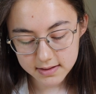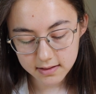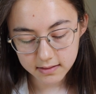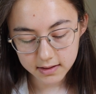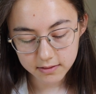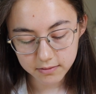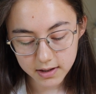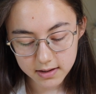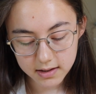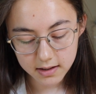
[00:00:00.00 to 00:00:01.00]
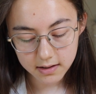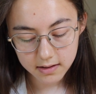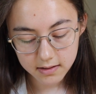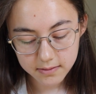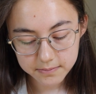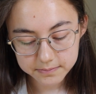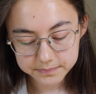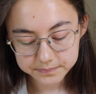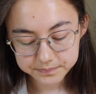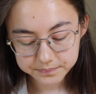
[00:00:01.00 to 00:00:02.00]
the link right there
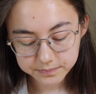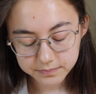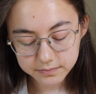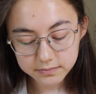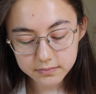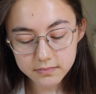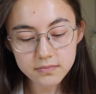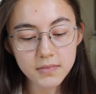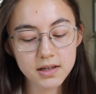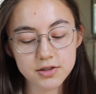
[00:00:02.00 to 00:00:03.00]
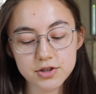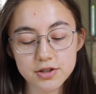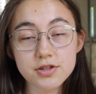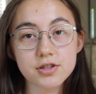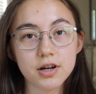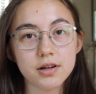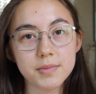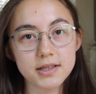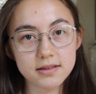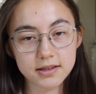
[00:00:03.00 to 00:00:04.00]
and it should start
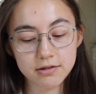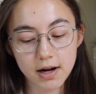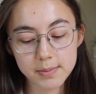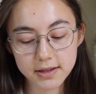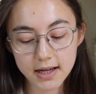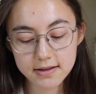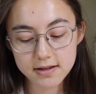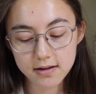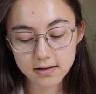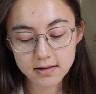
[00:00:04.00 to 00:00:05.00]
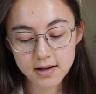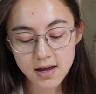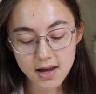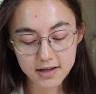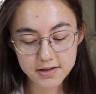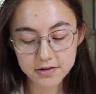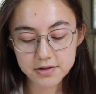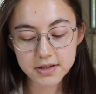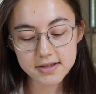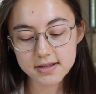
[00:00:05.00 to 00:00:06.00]
immediately grabbing that song. And so
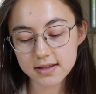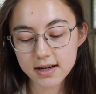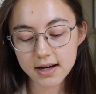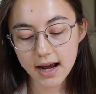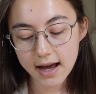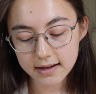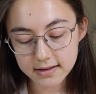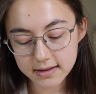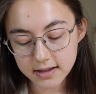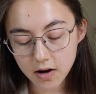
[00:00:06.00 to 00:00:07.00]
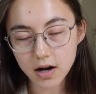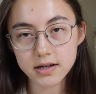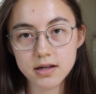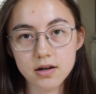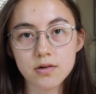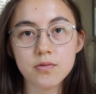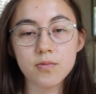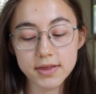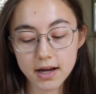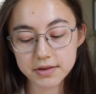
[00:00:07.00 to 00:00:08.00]
you can see that it added the audio
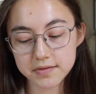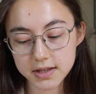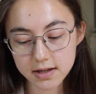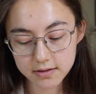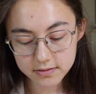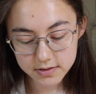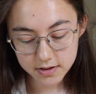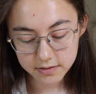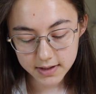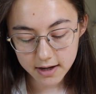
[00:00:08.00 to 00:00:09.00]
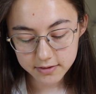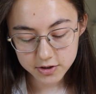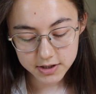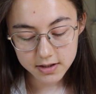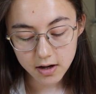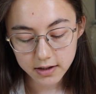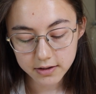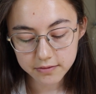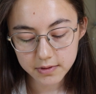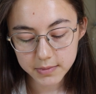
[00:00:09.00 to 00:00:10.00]
without the video. So now it's just the
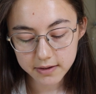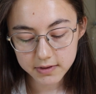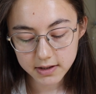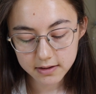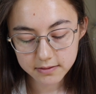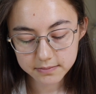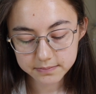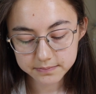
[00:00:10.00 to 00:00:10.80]
audio from that video.